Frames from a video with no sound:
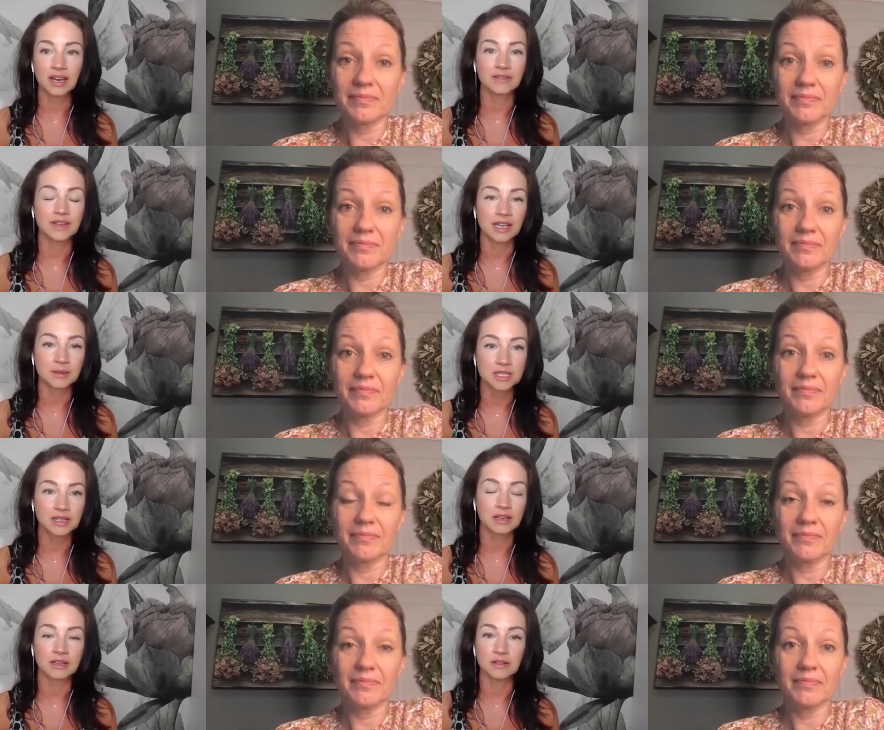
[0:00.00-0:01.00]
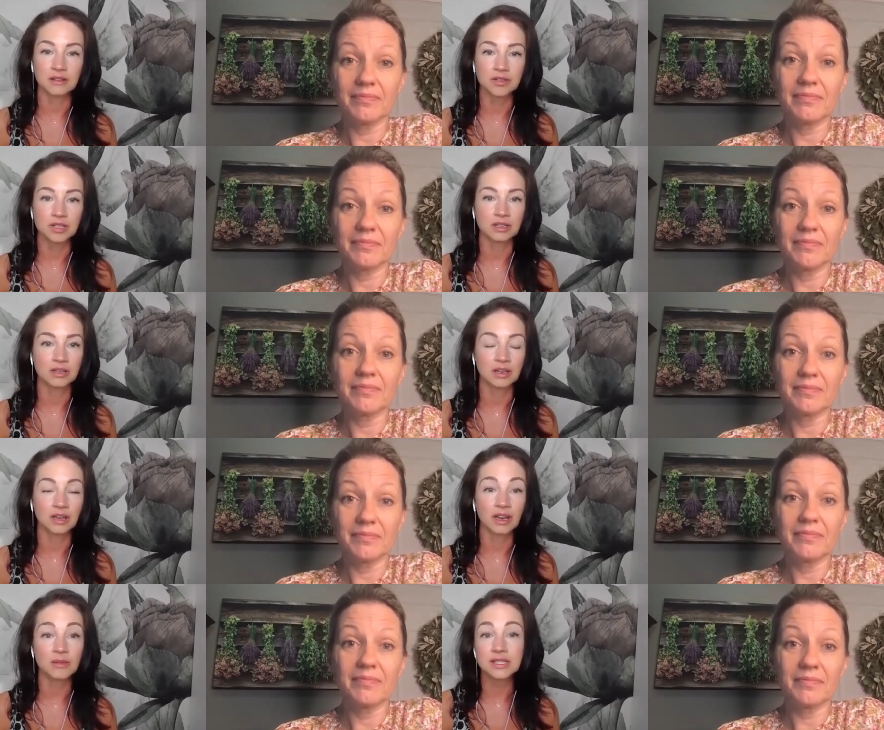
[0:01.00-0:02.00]
Speaker 1: of came to that conclusion,
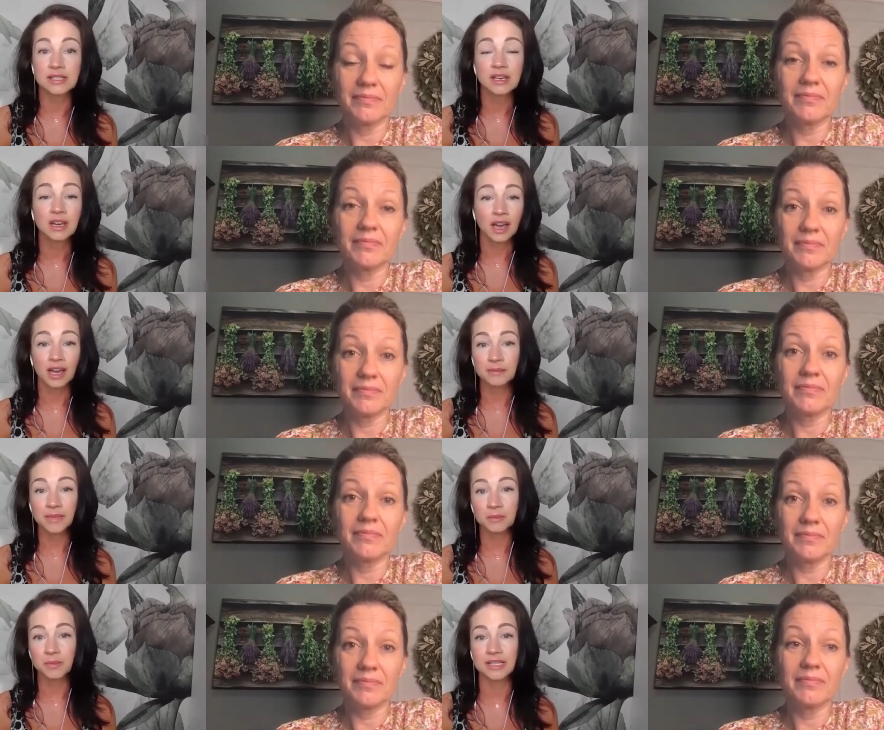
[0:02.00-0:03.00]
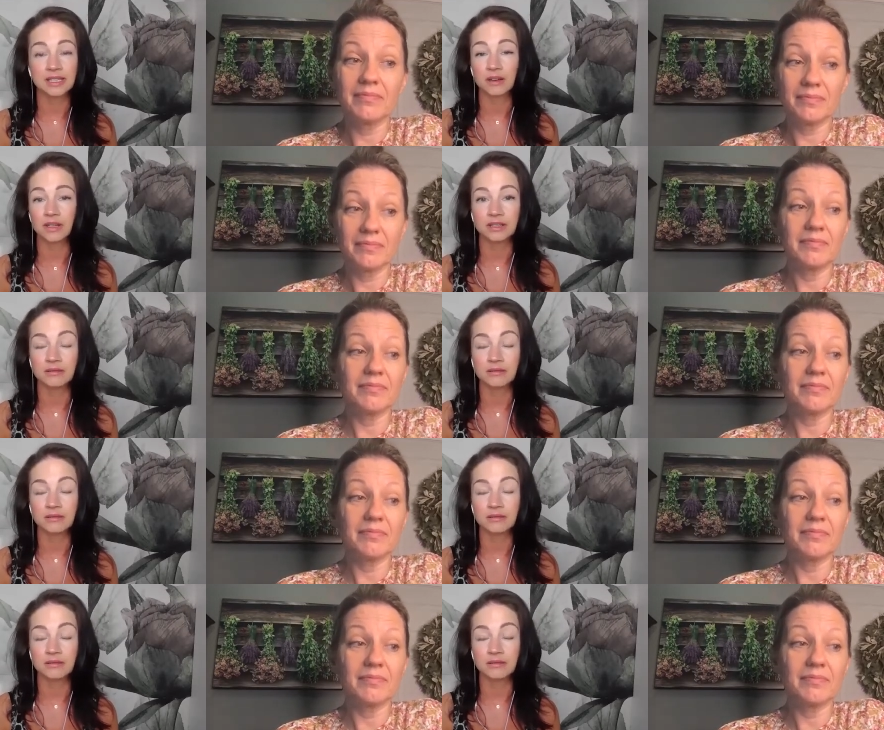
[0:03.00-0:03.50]
I was, I had my implants out in